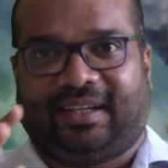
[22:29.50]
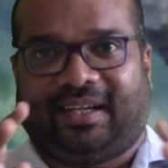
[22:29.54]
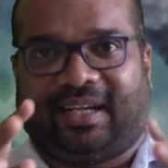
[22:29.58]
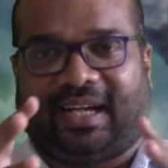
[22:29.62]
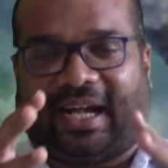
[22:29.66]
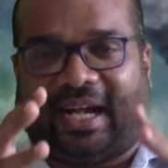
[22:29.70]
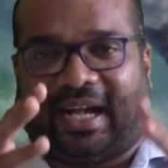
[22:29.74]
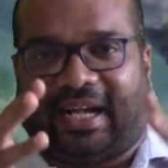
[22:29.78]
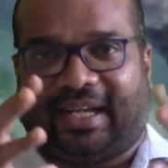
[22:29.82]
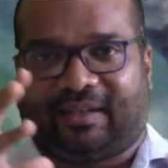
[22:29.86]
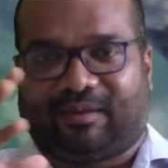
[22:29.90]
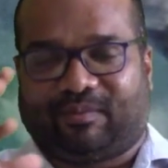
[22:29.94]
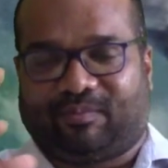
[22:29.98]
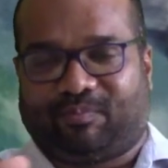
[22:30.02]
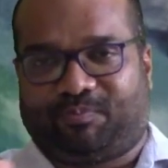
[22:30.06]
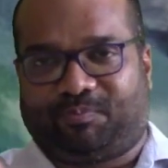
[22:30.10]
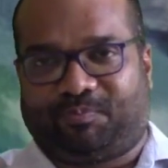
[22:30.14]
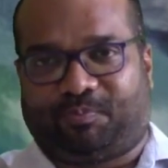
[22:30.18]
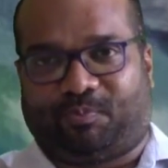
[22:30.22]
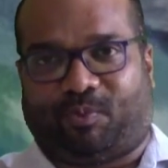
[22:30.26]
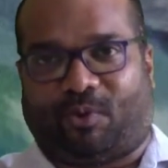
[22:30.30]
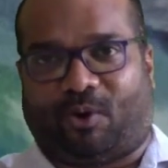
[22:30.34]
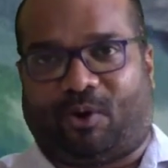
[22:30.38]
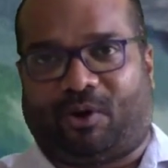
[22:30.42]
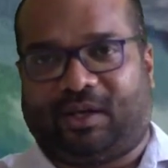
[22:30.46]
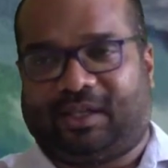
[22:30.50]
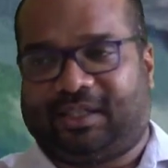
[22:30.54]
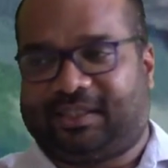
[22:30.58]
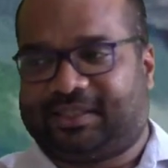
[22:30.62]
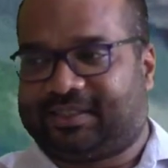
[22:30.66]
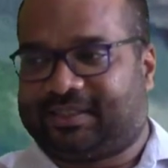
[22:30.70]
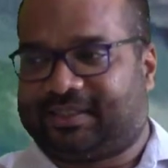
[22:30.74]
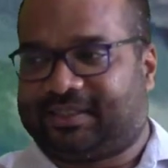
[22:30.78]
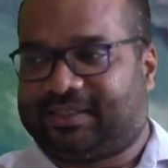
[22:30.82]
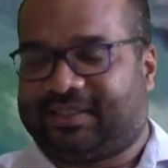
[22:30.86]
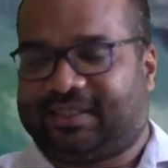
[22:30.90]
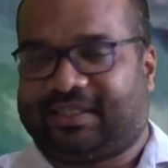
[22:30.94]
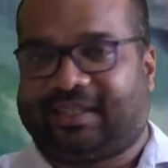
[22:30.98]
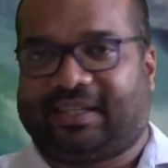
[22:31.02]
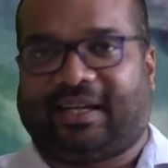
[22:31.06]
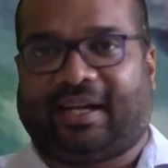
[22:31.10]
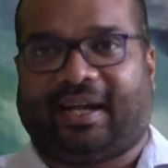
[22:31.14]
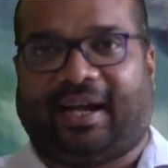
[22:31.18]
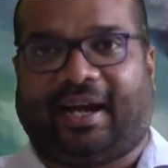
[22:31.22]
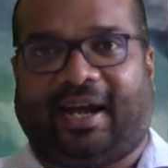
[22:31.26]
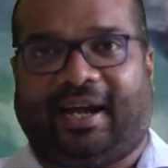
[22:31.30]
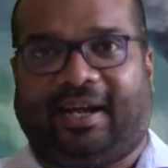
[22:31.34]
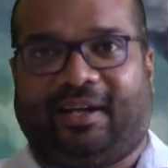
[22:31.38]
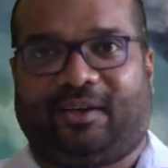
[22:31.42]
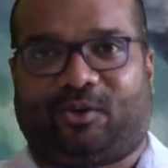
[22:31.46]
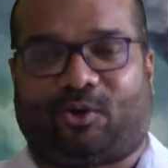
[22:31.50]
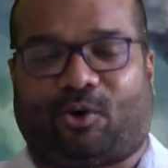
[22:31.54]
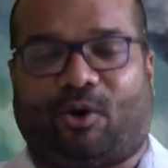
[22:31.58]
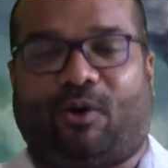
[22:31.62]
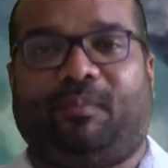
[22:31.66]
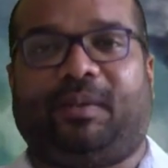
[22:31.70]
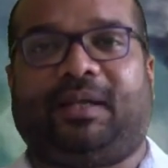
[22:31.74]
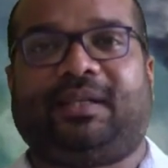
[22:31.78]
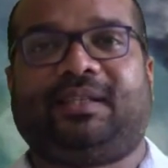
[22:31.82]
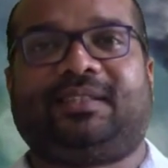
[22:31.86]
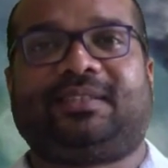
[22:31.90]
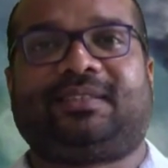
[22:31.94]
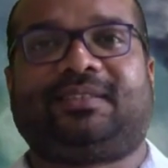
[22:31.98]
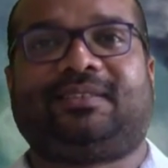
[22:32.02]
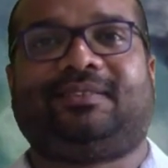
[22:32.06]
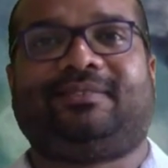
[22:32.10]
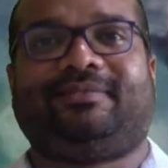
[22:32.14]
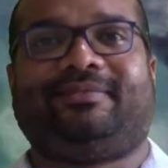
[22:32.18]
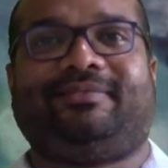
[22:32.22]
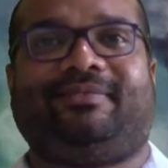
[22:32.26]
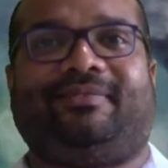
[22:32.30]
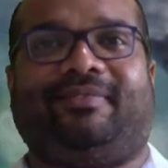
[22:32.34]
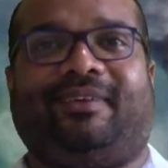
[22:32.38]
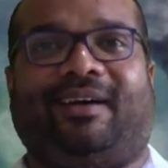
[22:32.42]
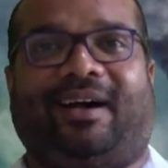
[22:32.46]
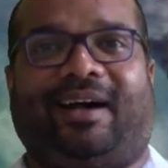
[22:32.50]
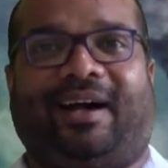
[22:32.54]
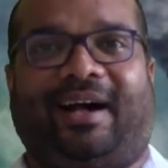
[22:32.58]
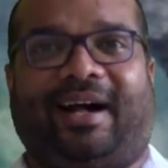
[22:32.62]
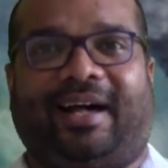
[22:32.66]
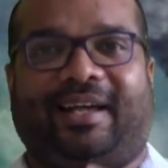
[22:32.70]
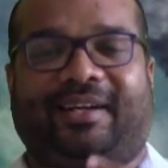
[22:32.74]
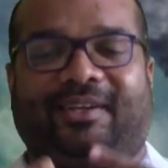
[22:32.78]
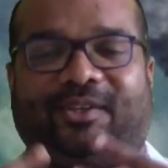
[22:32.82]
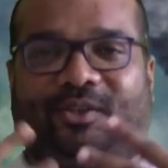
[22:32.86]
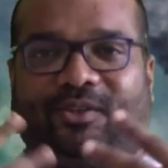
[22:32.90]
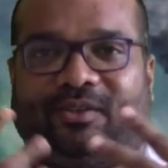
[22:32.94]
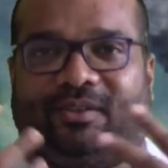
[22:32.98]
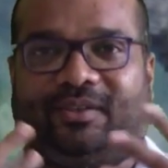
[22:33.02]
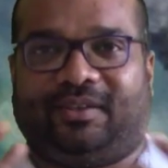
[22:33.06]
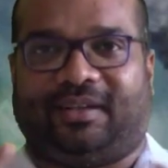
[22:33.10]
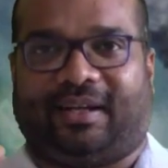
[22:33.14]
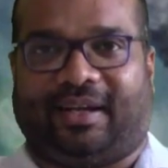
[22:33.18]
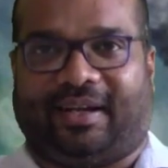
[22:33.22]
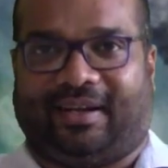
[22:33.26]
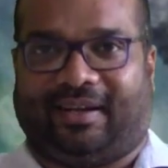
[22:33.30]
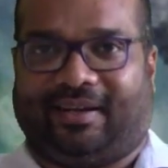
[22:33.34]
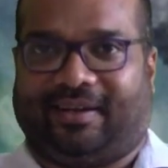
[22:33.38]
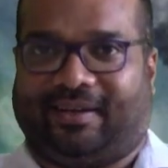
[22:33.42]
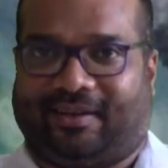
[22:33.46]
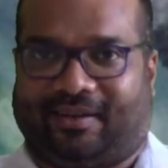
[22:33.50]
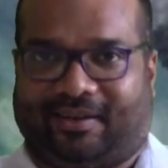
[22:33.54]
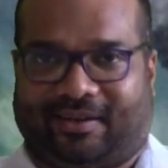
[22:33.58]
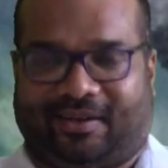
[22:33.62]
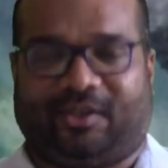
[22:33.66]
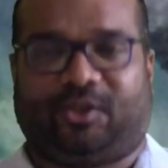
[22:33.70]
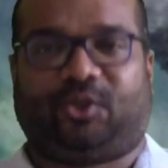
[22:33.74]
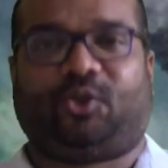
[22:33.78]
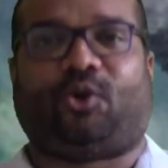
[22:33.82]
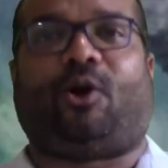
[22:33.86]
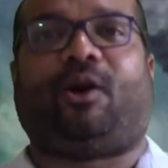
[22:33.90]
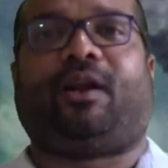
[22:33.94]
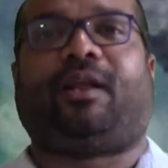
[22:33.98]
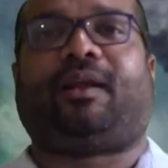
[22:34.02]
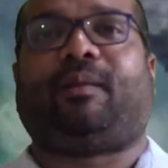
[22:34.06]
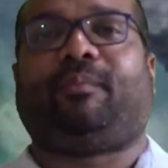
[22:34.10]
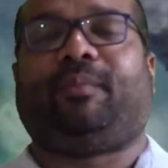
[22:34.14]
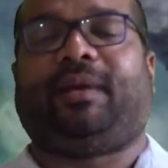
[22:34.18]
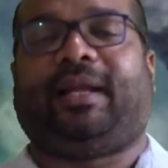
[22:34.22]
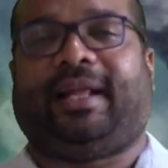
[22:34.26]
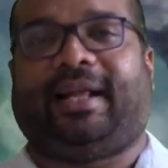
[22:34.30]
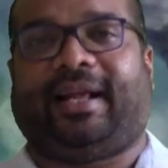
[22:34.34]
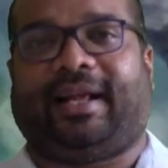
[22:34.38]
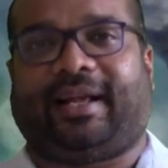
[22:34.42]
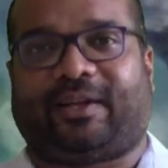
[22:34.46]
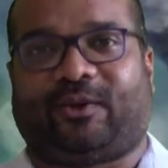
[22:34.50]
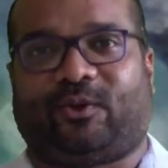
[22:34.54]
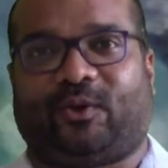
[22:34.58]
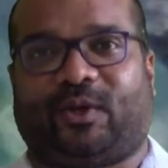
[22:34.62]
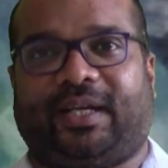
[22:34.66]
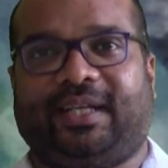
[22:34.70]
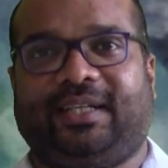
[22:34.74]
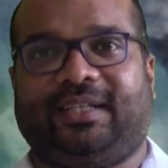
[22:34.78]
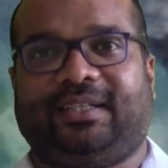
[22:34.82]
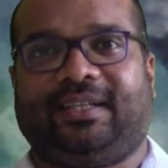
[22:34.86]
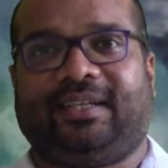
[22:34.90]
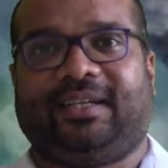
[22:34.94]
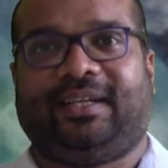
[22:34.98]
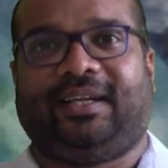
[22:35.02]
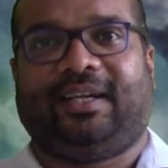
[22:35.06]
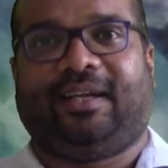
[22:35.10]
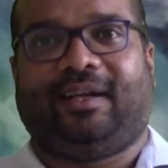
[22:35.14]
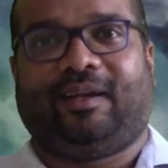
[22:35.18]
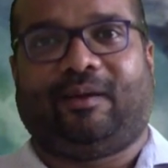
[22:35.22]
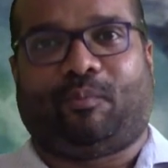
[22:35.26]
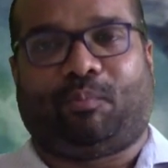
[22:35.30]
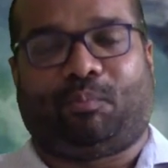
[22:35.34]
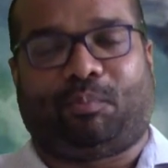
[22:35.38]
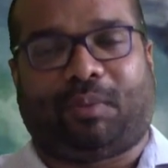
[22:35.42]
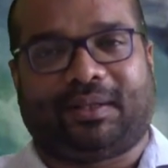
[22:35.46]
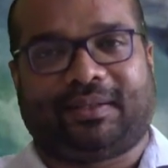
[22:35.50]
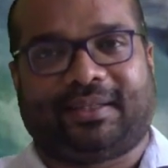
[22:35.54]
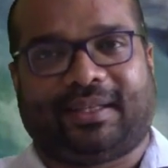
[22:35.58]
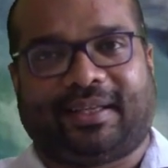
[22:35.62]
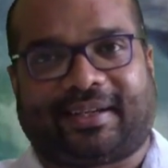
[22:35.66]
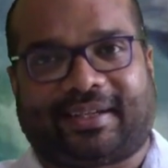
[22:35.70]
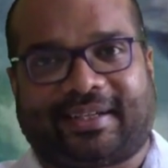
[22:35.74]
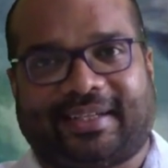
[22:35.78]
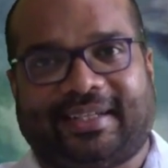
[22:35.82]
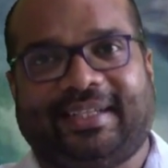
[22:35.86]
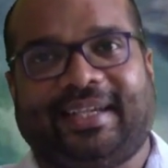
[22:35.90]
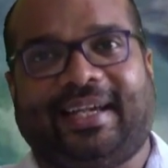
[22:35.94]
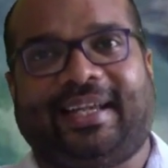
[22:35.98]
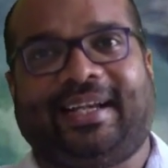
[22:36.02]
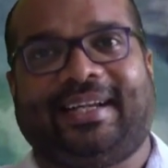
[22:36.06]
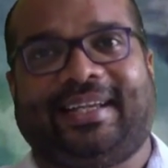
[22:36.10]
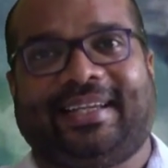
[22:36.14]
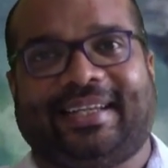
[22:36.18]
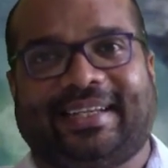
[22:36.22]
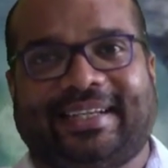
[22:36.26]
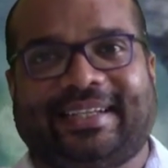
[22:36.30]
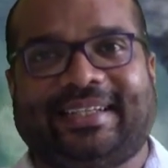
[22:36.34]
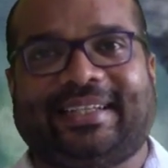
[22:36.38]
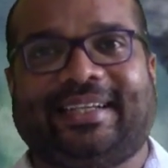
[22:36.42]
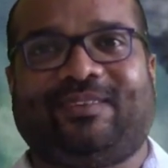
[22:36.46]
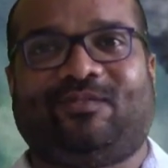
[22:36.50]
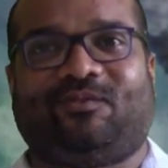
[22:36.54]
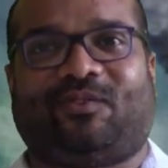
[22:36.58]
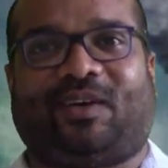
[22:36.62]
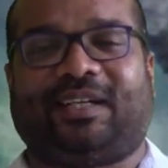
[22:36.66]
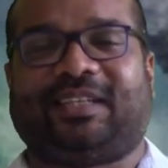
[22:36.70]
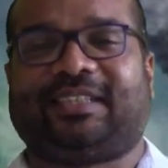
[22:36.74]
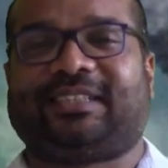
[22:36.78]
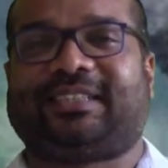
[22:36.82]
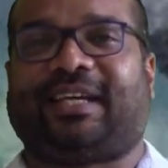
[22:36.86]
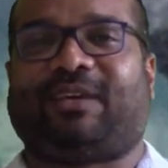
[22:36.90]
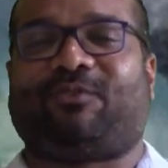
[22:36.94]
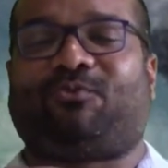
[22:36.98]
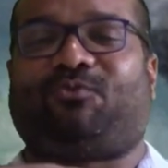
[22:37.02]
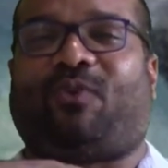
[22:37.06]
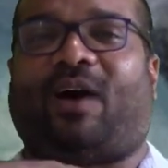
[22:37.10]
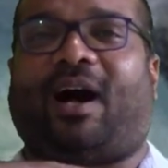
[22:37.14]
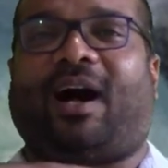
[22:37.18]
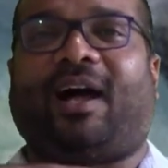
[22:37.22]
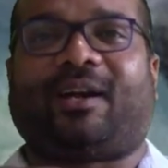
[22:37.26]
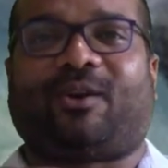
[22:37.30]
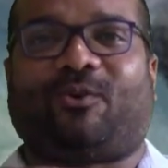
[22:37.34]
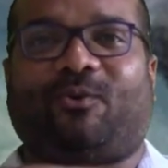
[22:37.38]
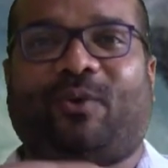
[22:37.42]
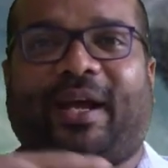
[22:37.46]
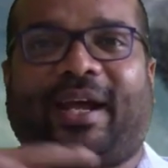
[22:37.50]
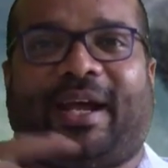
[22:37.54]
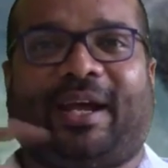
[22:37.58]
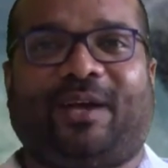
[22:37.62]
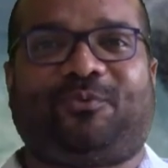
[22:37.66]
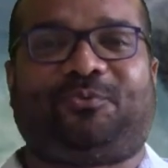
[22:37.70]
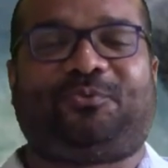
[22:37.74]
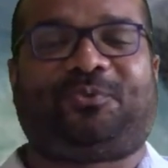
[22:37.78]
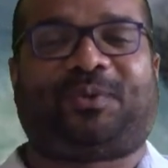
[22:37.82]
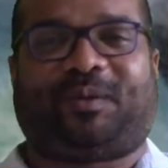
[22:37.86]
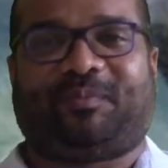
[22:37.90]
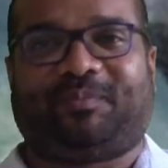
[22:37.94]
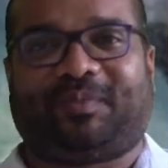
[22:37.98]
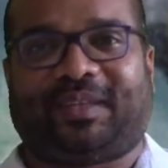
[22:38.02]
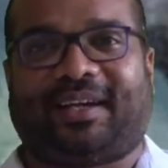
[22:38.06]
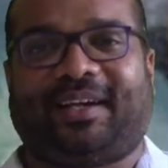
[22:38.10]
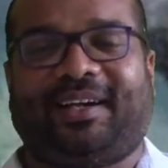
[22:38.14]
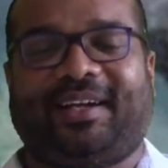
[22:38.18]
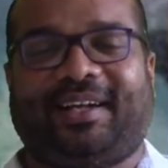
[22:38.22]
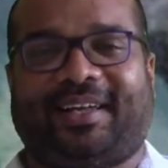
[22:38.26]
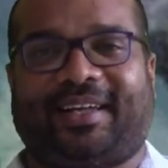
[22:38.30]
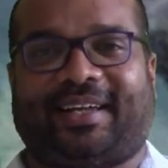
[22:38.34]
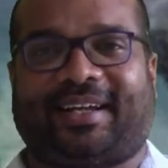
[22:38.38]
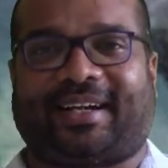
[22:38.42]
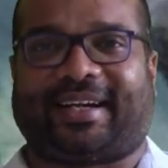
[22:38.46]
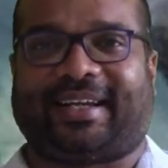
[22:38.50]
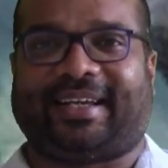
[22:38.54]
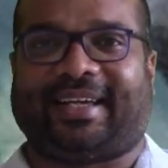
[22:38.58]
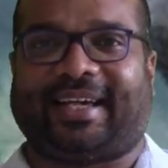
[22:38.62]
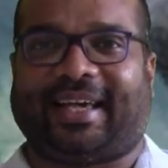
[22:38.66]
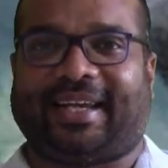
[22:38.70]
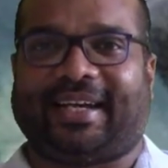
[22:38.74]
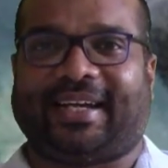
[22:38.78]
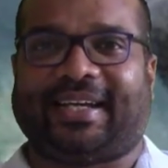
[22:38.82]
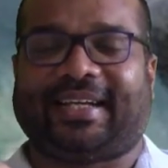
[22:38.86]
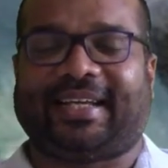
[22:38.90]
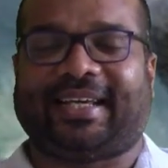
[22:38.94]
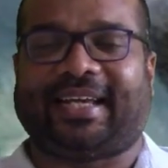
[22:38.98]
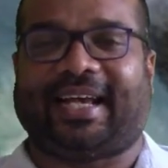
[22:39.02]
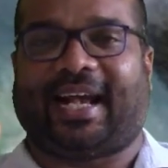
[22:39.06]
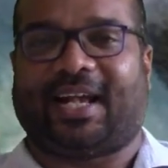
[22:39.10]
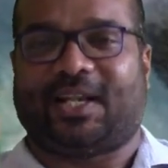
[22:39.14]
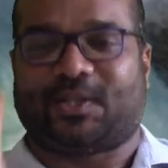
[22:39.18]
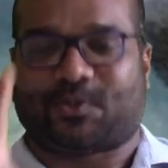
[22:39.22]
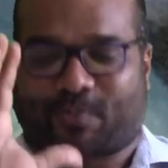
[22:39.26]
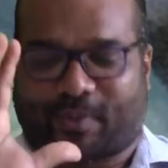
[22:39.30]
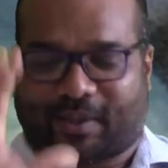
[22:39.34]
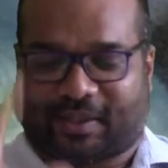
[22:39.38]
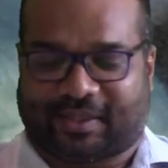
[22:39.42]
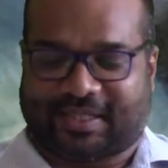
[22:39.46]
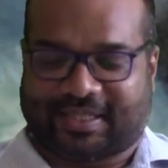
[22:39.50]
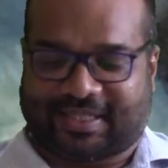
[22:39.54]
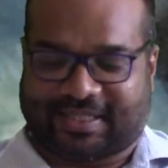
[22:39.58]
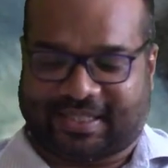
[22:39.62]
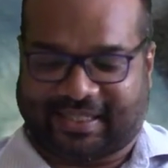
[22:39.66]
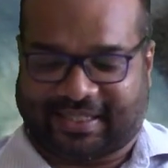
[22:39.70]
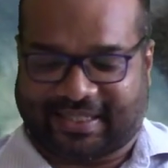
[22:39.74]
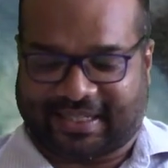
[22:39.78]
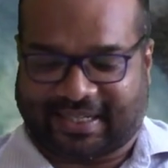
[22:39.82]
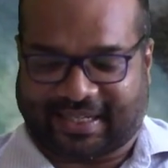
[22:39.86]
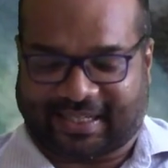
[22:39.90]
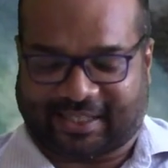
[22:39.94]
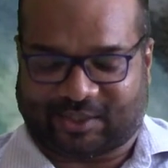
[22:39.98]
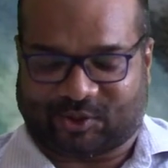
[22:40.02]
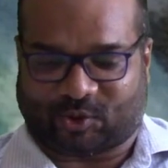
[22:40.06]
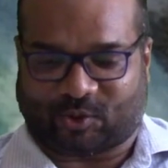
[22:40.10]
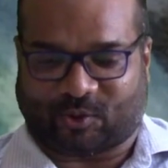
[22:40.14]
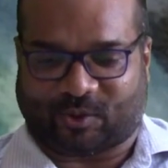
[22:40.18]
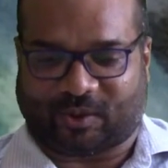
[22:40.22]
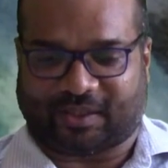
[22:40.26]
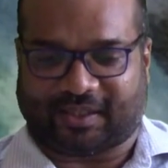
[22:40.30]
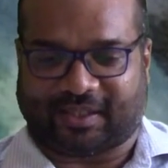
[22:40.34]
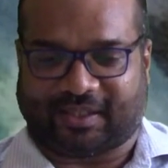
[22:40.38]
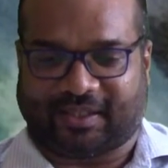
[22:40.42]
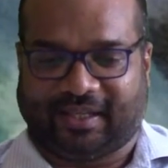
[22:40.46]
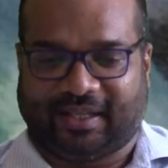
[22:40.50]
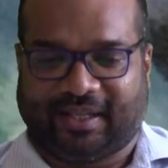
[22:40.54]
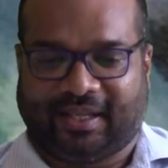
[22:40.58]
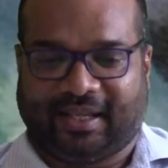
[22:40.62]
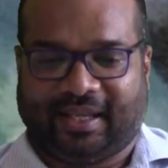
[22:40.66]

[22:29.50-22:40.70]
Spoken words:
and Paul's and Romans are tolerably accurate, but the real Indian ones are far away from the reality as per this Indian astrologer.